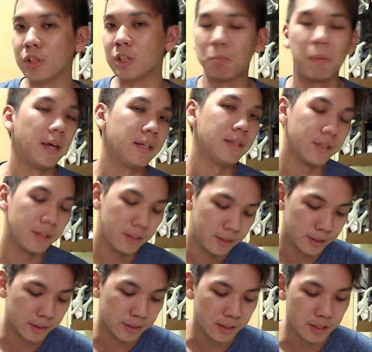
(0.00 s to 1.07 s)
its
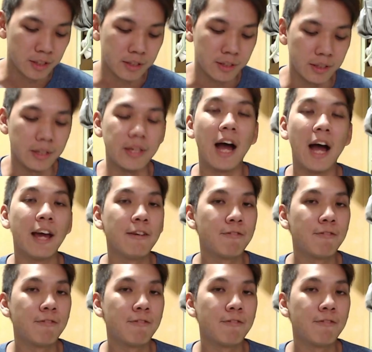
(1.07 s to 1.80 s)
paces is the